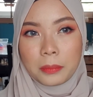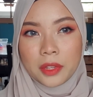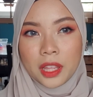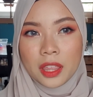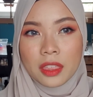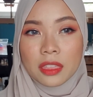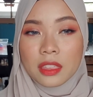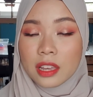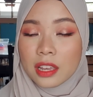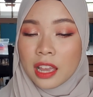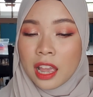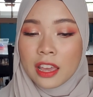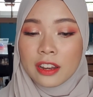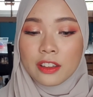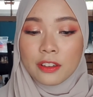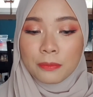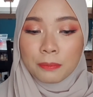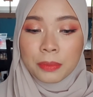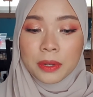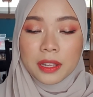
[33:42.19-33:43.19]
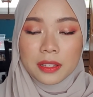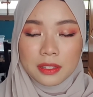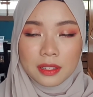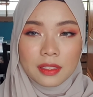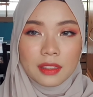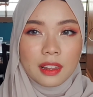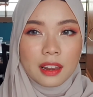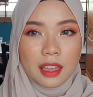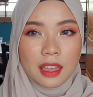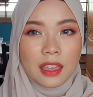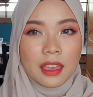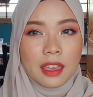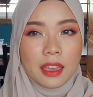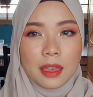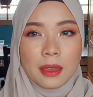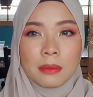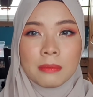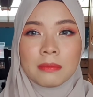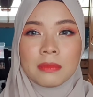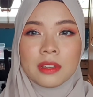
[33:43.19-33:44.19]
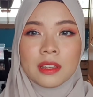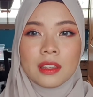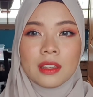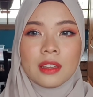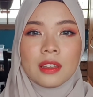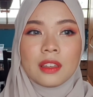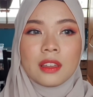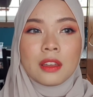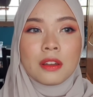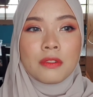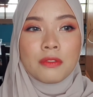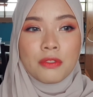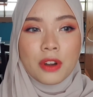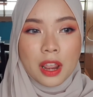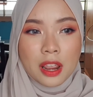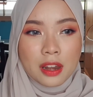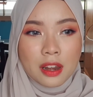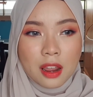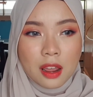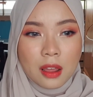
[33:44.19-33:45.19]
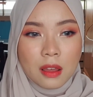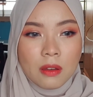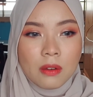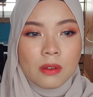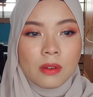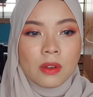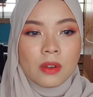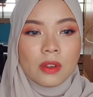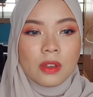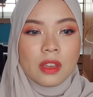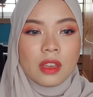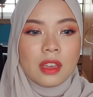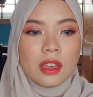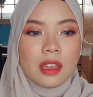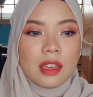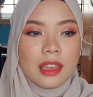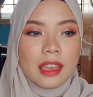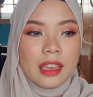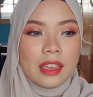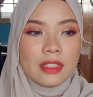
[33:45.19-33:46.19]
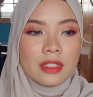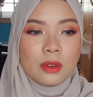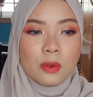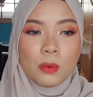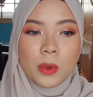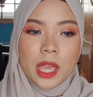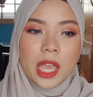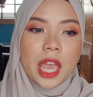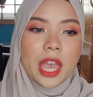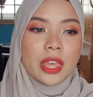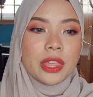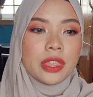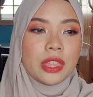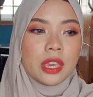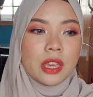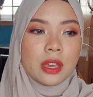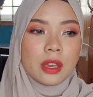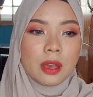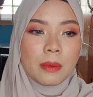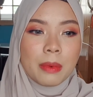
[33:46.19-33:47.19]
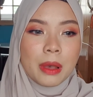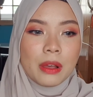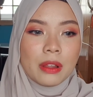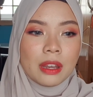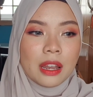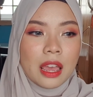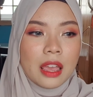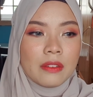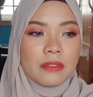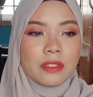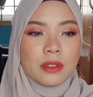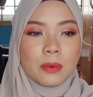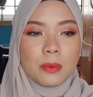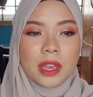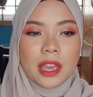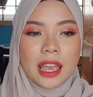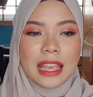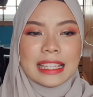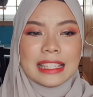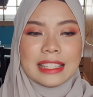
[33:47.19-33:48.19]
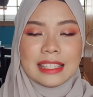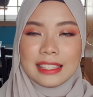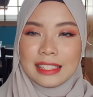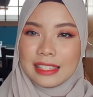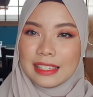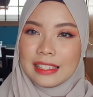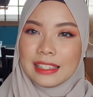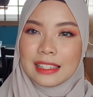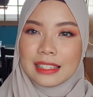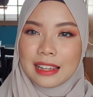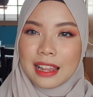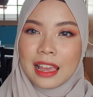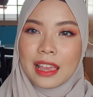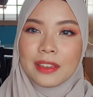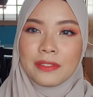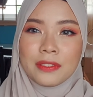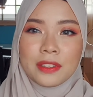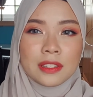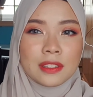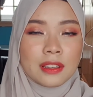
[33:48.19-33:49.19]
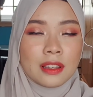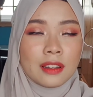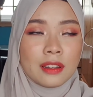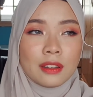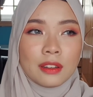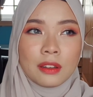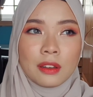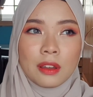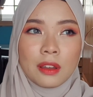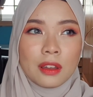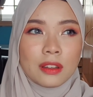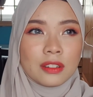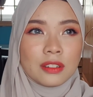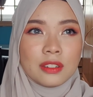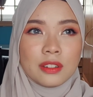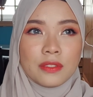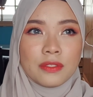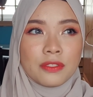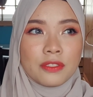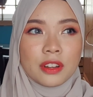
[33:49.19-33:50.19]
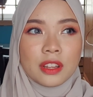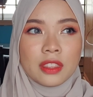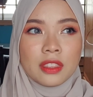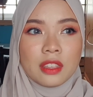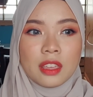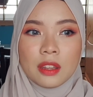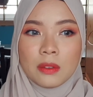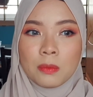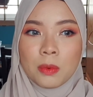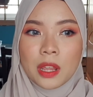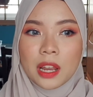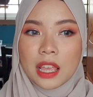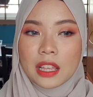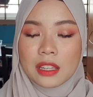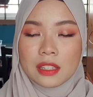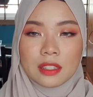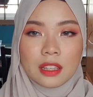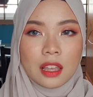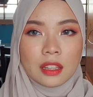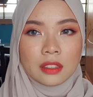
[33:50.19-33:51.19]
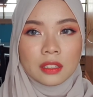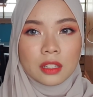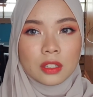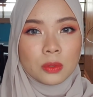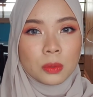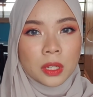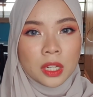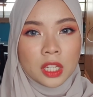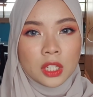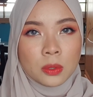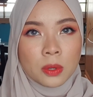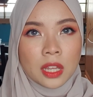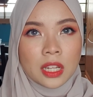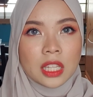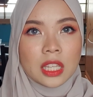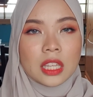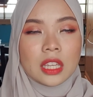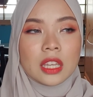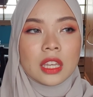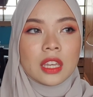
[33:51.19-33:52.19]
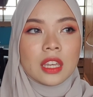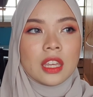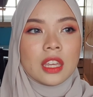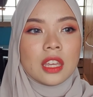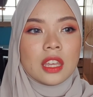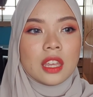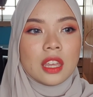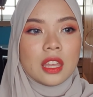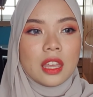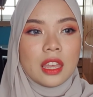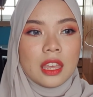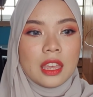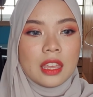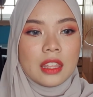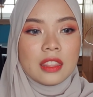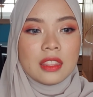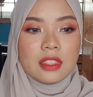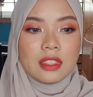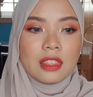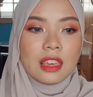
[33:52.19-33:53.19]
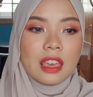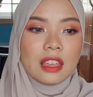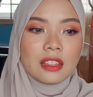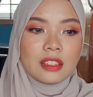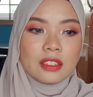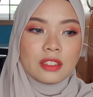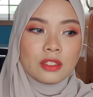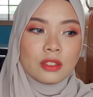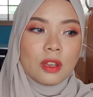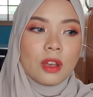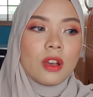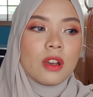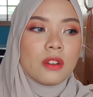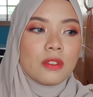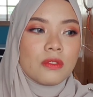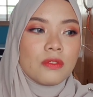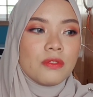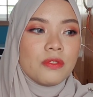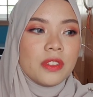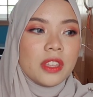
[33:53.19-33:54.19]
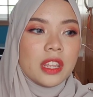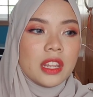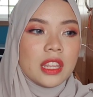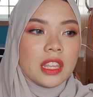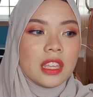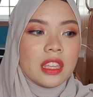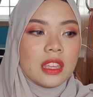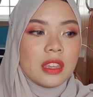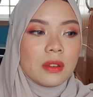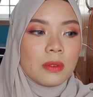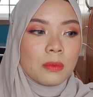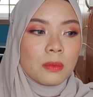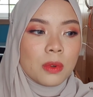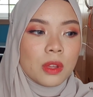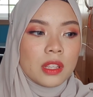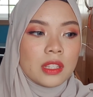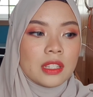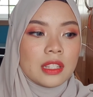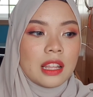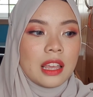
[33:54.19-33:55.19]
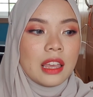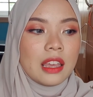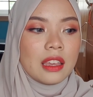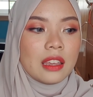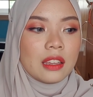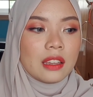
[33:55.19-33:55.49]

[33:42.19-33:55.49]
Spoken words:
the kind of person that I am right now, and the way I think about life, the way I see life, is a lot different than when I started 2020. And that song really was like